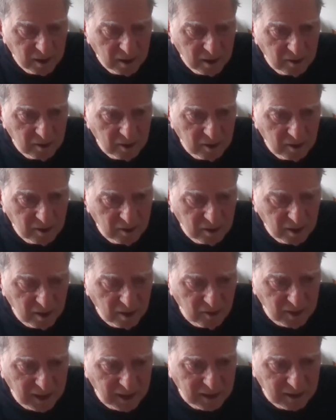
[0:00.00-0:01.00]
in the
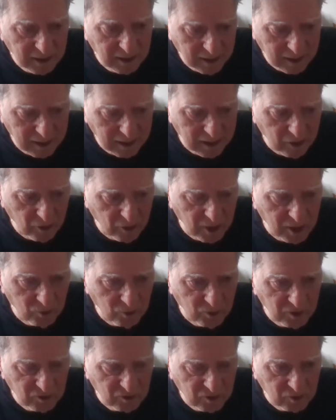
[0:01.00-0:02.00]
in that area
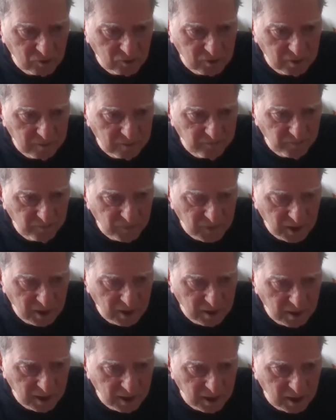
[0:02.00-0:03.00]
was to
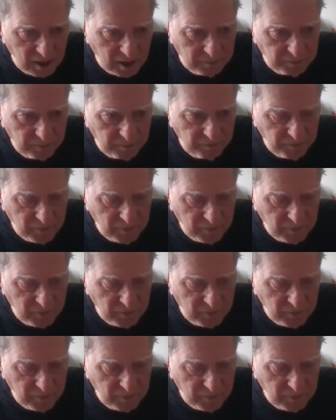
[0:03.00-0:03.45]
get up